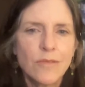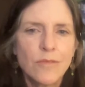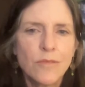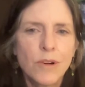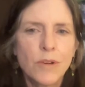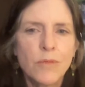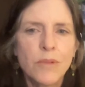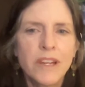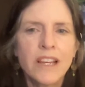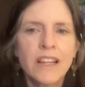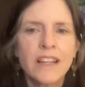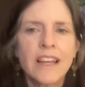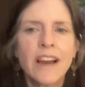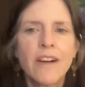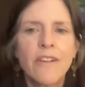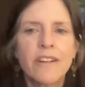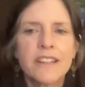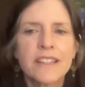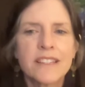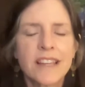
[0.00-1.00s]
where we
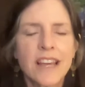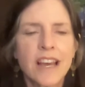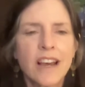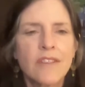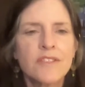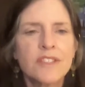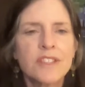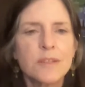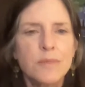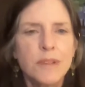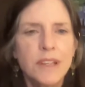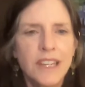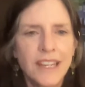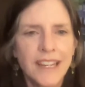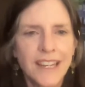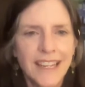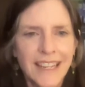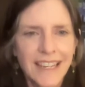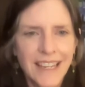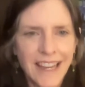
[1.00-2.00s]
allow ourselves to
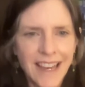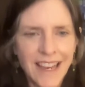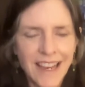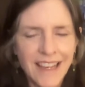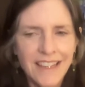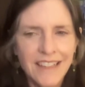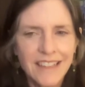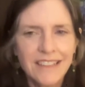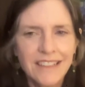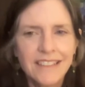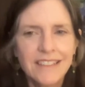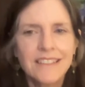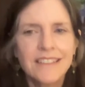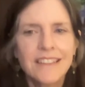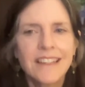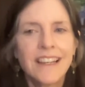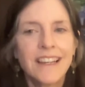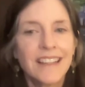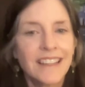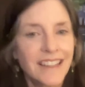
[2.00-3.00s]
begin again
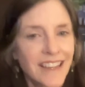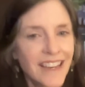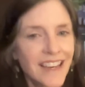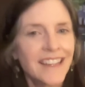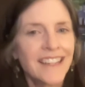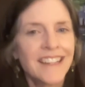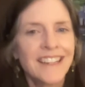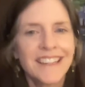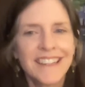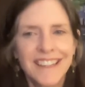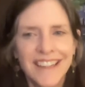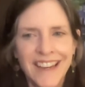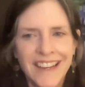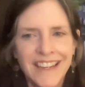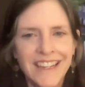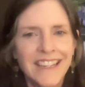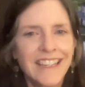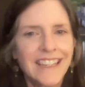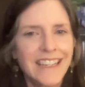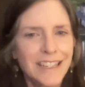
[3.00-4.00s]
and again and
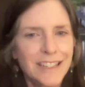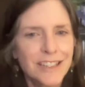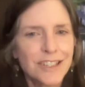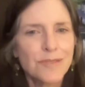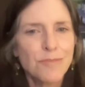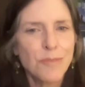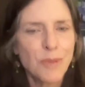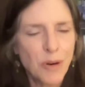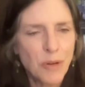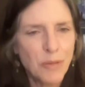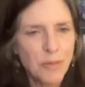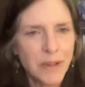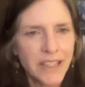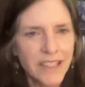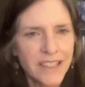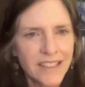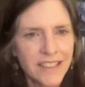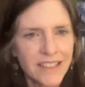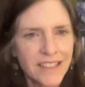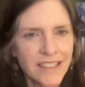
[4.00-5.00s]
again in each
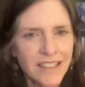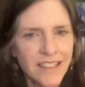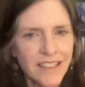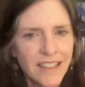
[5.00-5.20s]
moment,